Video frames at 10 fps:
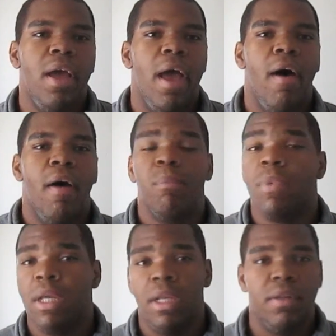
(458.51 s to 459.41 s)

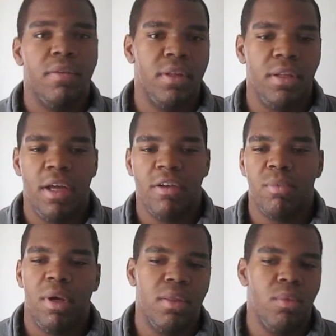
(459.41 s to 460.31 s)
Leading into the next
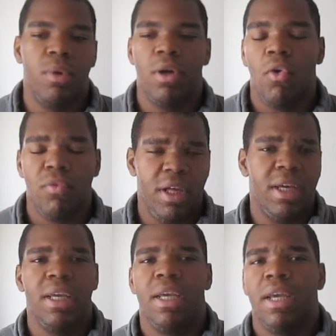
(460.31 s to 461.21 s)
month, and where hopefully I
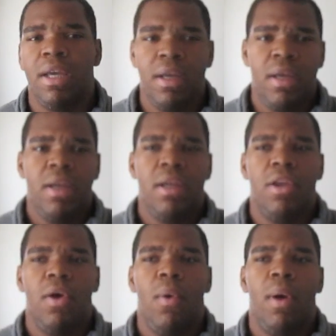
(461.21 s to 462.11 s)
can get,
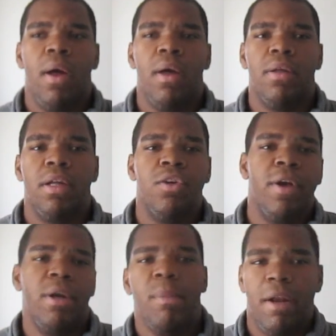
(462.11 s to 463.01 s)
a
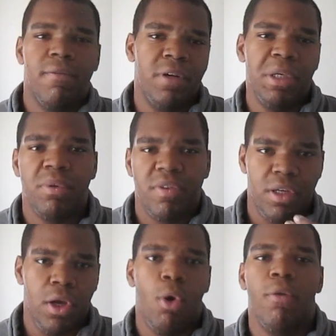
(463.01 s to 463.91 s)
greater amount of frequency
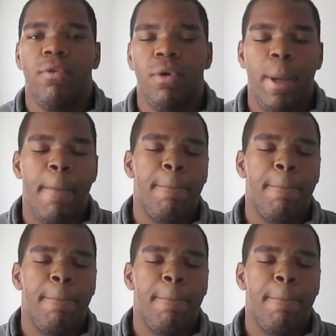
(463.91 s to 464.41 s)
going for it.